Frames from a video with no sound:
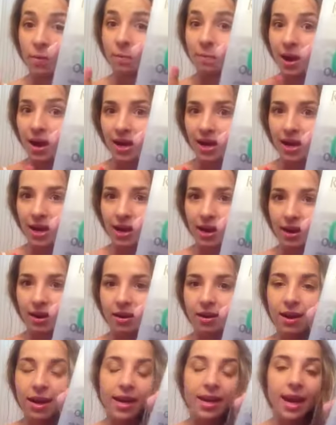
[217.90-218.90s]
my
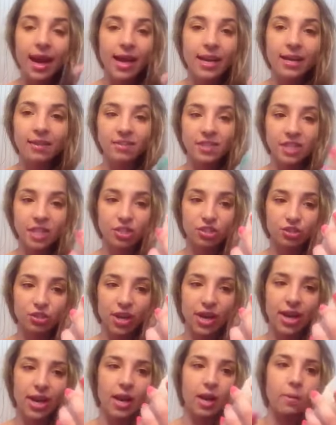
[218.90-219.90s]
hair, and I have stick
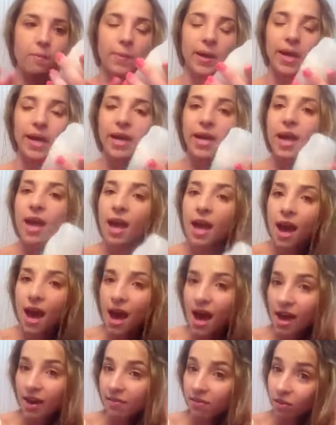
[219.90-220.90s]
straight hair, but
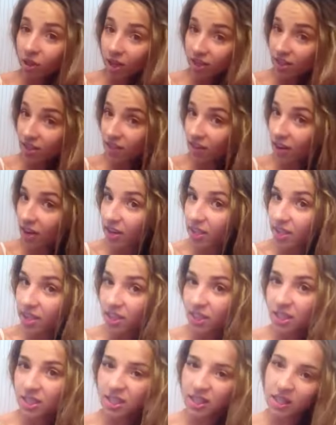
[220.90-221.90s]
I have lots of hair, and it
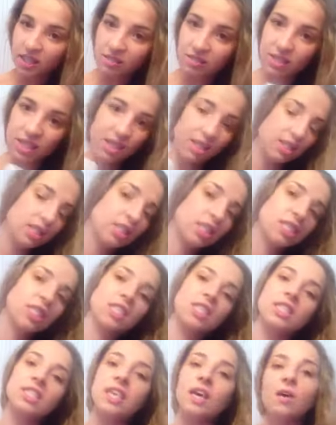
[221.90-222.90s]
just leaves it
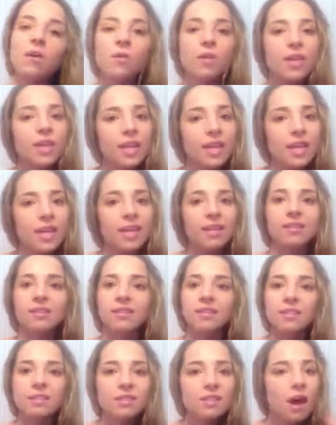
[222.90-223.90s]
silky and
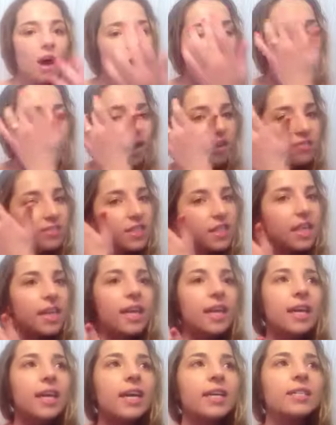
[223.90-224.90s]
soft,
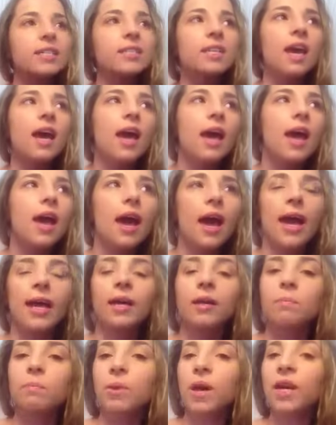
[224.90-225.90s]
and I
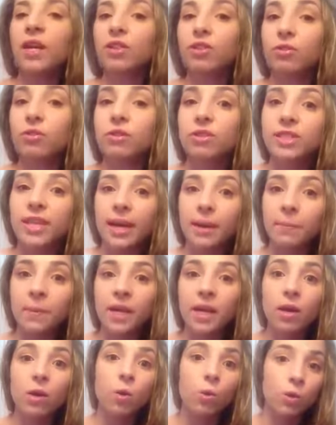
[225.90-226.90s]
can put it through damp
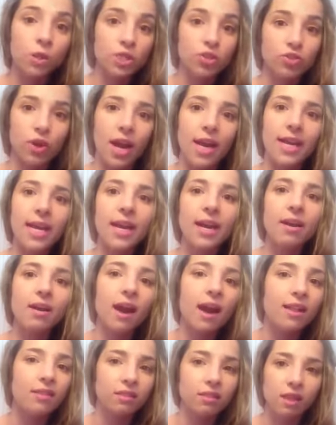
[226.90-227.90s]
hair or dry hair.
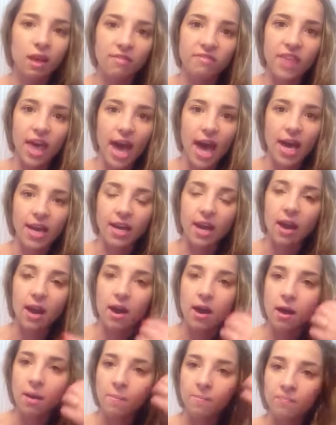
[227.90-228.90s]
I love
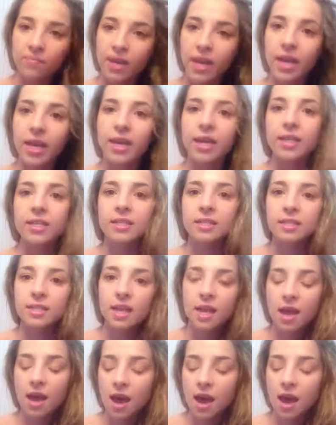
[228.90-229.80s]
that. And